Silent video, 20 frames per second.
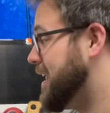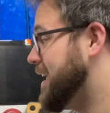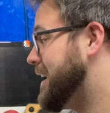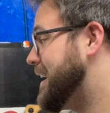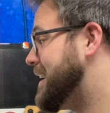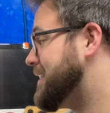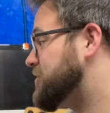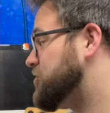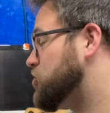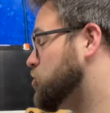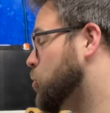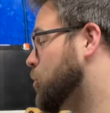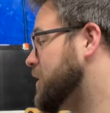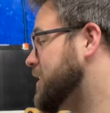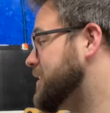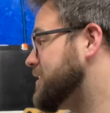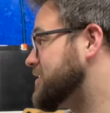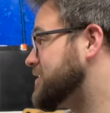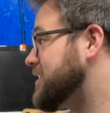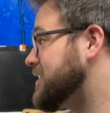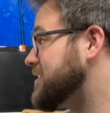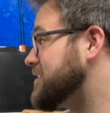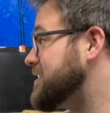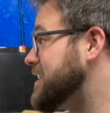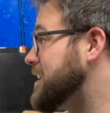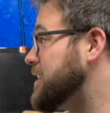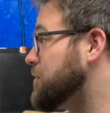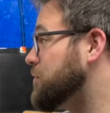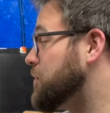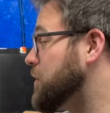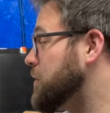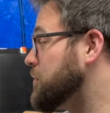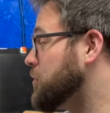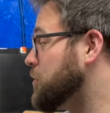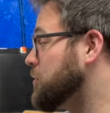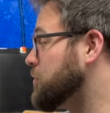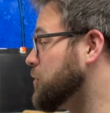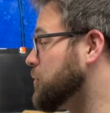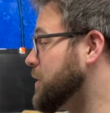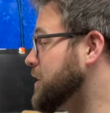Hits 20-16 in favor
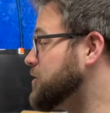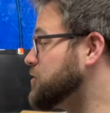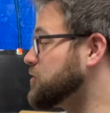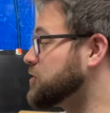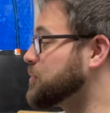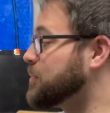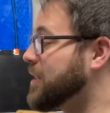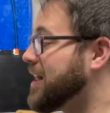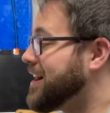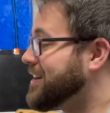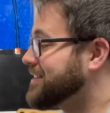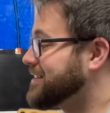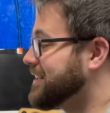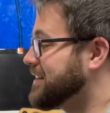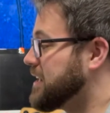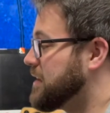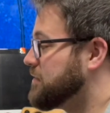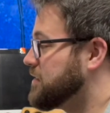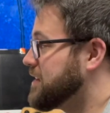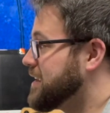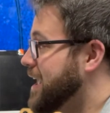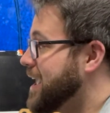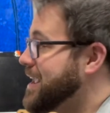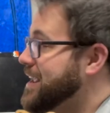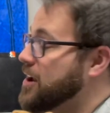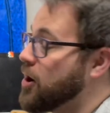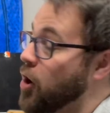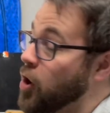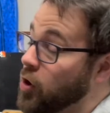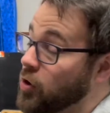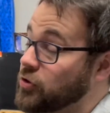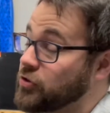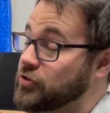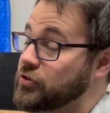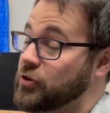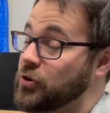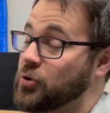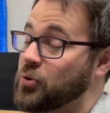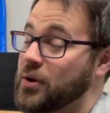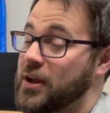of the Rangers. Blocks 11-8
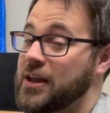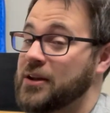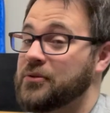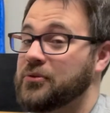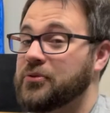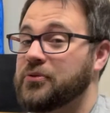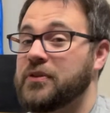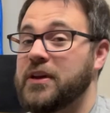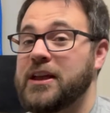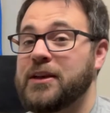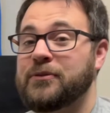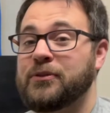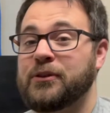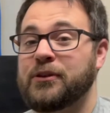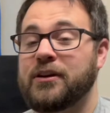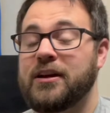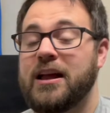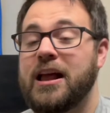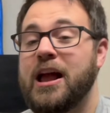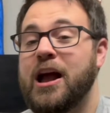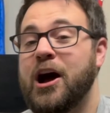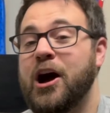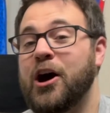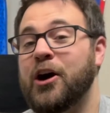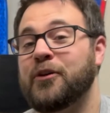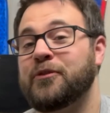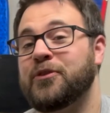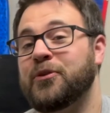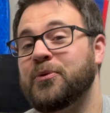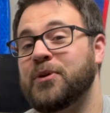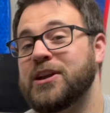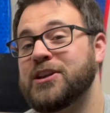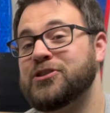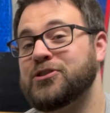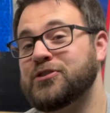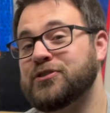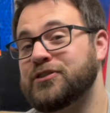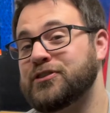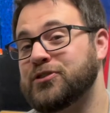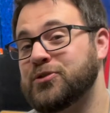also in favor of the
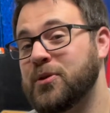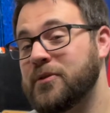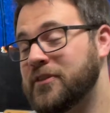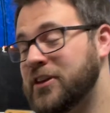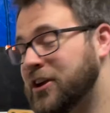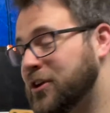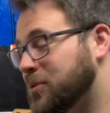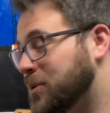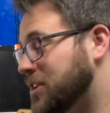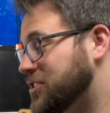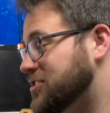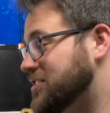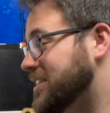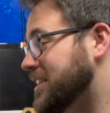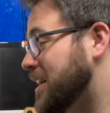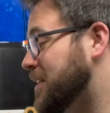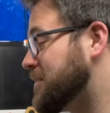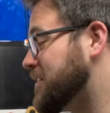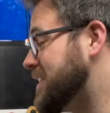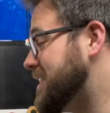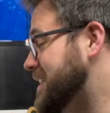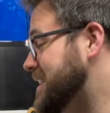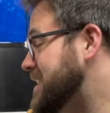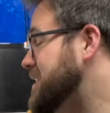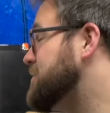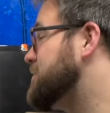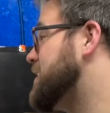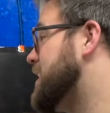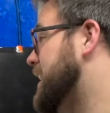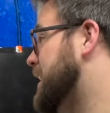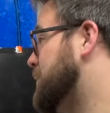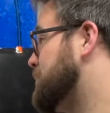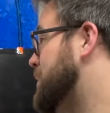Rangers. The trivia question of the evening: